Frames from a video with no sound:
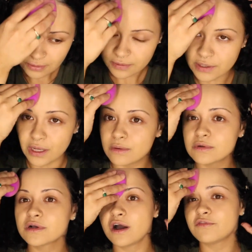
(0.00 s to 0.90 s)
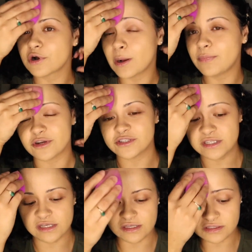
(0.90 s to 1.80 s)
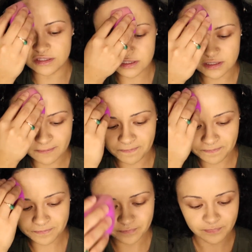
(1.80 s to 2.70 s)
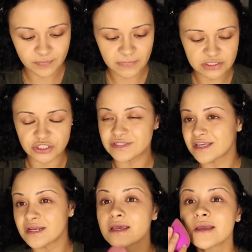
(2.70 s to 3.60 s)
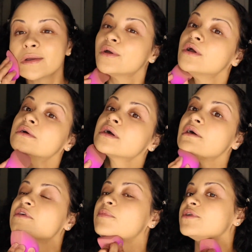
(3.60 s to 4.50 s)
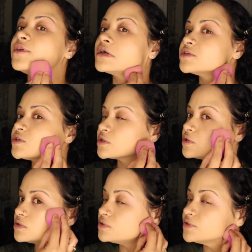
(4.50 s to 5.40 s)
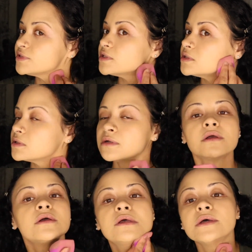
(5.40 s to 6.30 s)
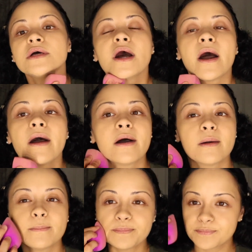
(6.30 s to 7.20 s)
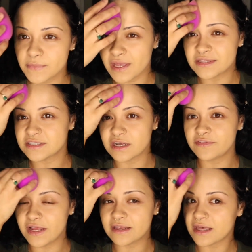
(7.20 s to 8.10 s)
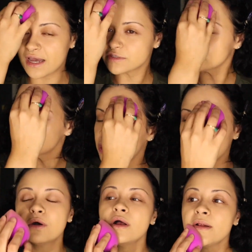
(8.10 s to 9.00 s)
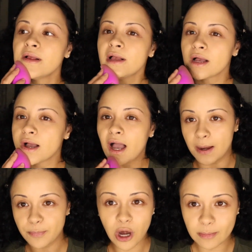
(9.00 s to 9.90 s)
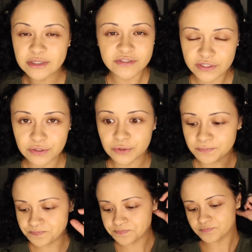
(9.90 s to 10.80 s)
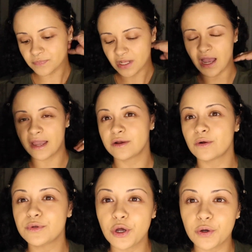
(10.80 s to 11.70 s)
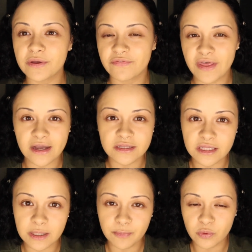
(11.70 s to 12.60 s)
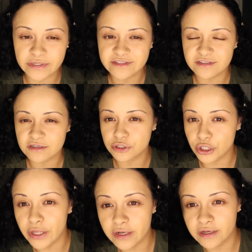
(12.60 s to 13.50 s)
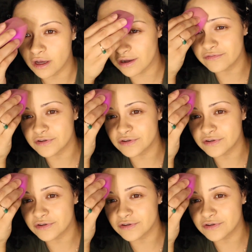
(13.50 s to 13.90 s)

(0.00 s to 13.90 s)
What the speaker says: you know, cover up their sins. Just kidding. Cover up their dark circles and stuff like that. So I promise you, I don't know if that clip was good enough